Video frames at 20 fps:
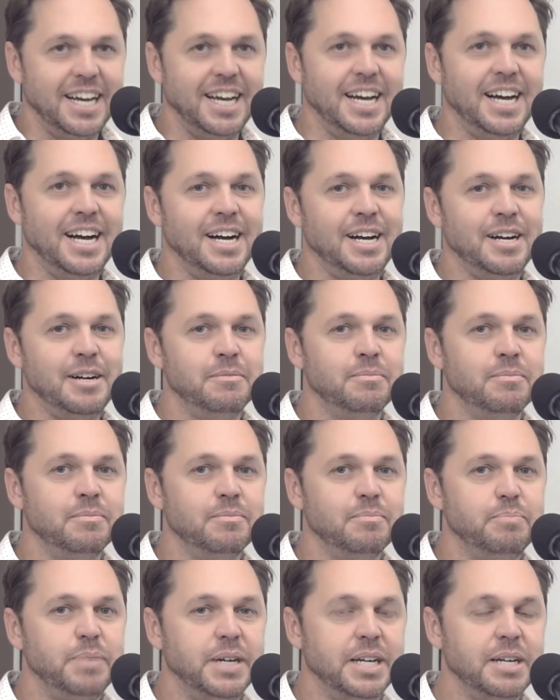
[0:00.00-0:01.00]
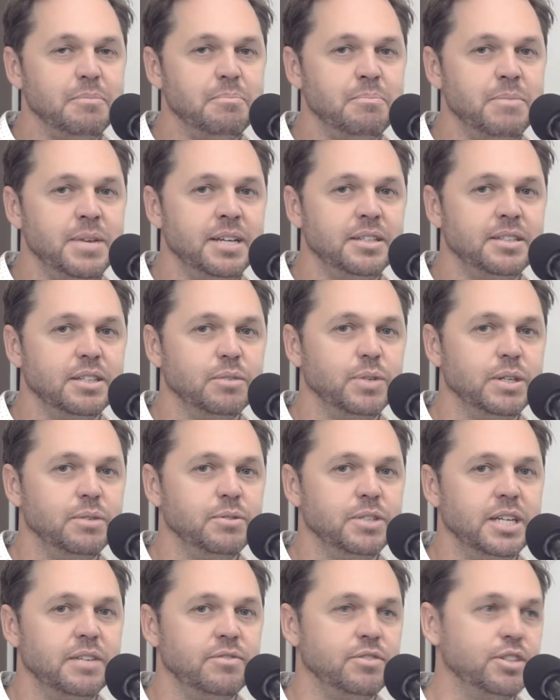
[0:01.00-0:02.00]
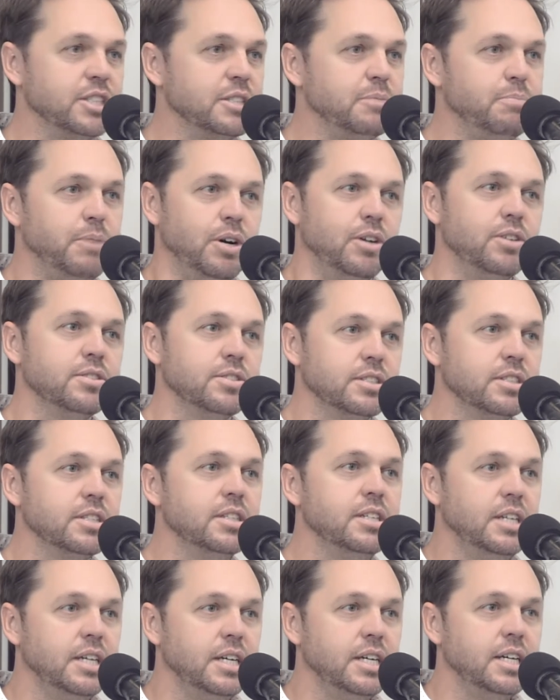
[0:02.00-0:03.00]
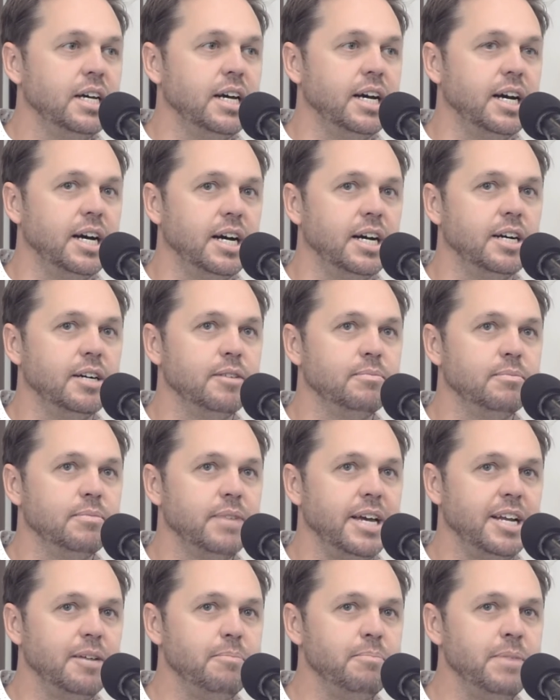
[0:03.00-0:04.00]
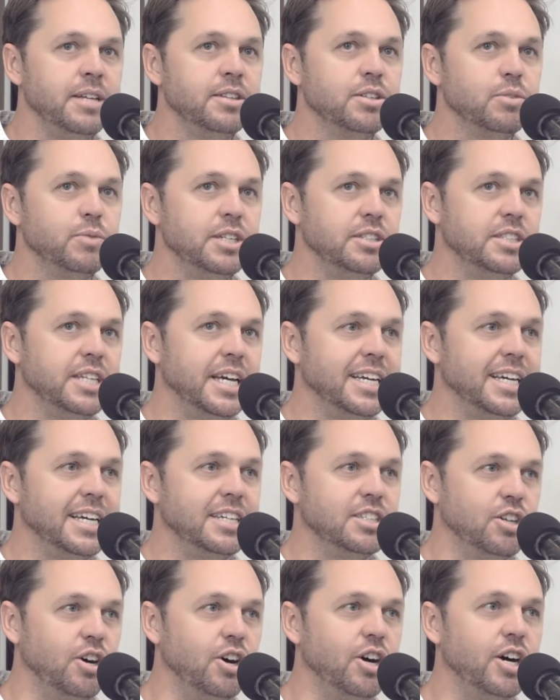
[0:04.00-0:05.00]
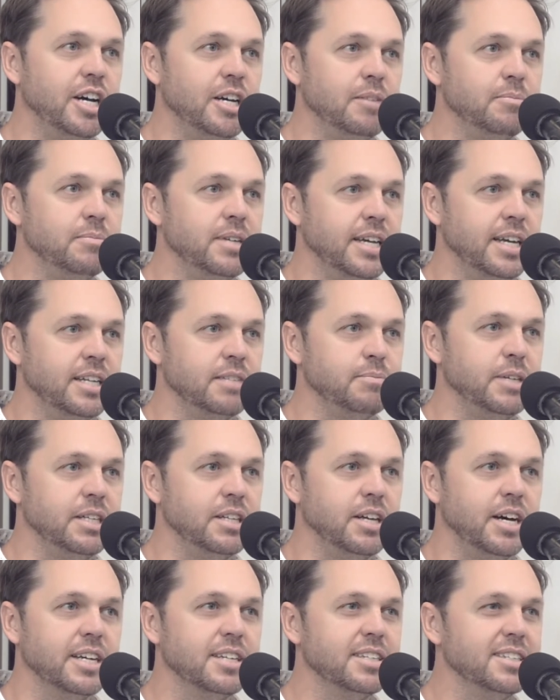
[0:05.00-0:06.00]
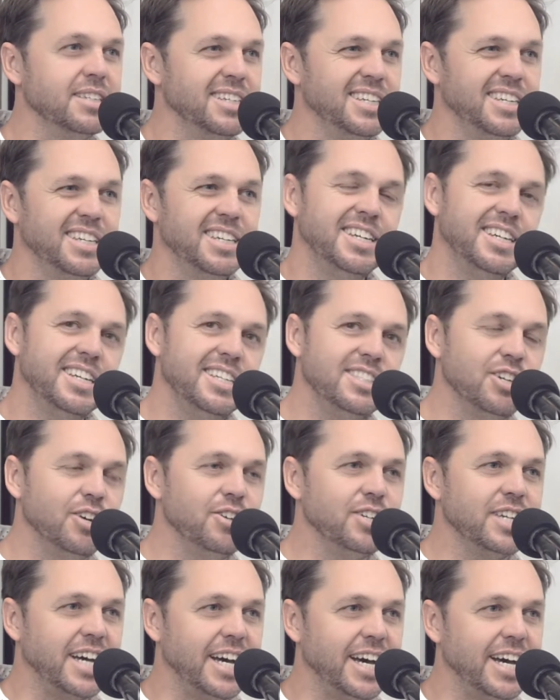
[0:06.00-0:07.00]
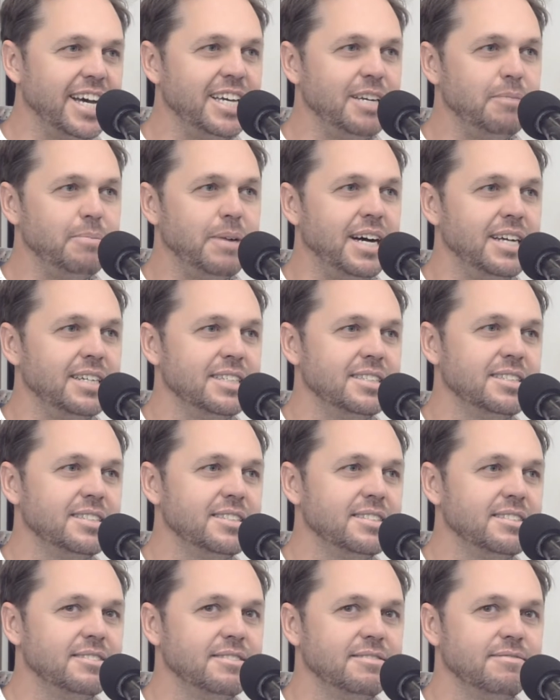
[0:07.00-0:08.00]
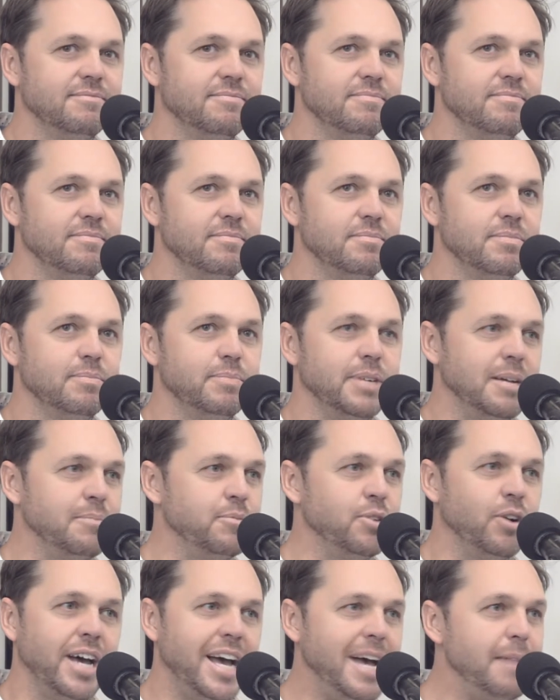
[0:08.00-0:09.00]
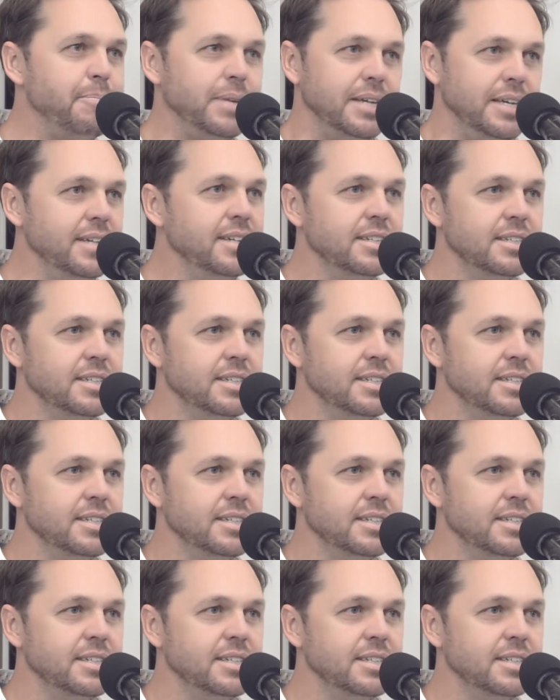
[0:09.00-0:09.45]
But it meant that we were never exposed. And it meant that we could take our time and be like, it's okay, but I'm not happy.